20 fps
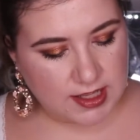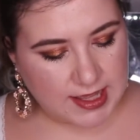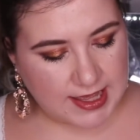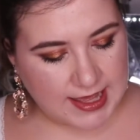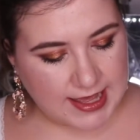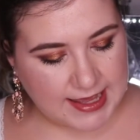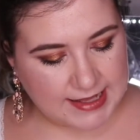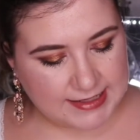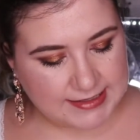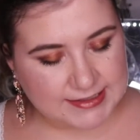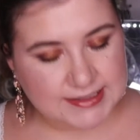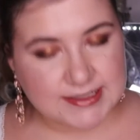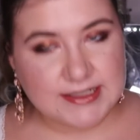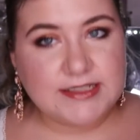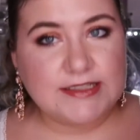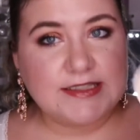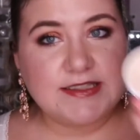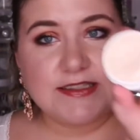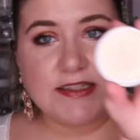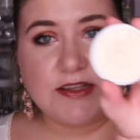and
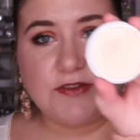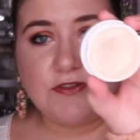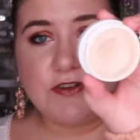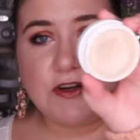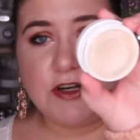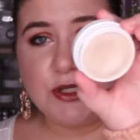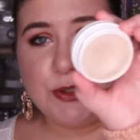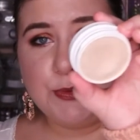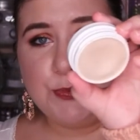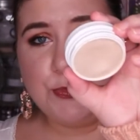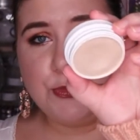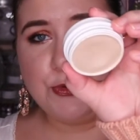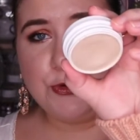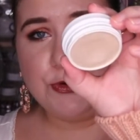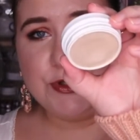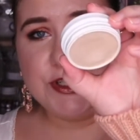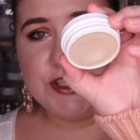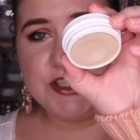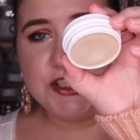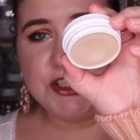it's a very
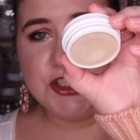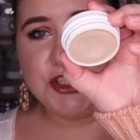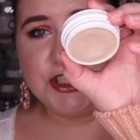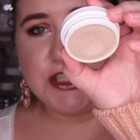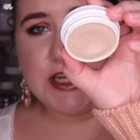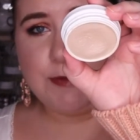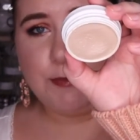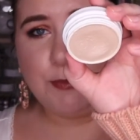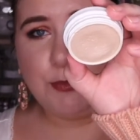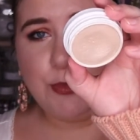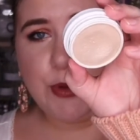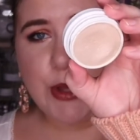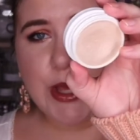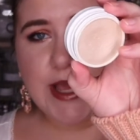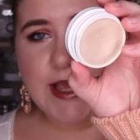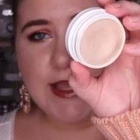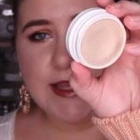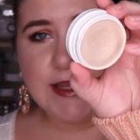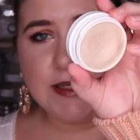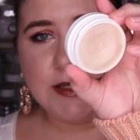pretty
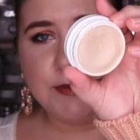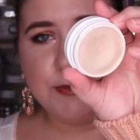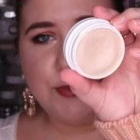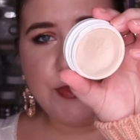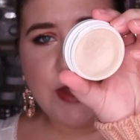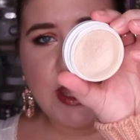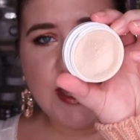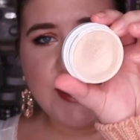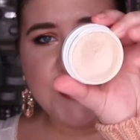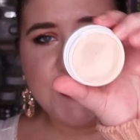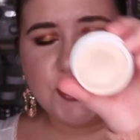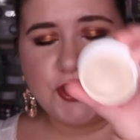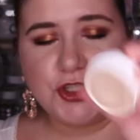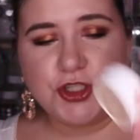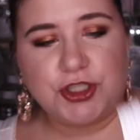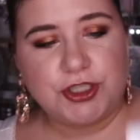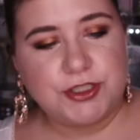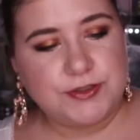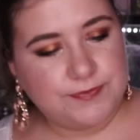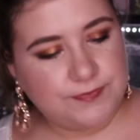champagne
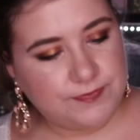beige,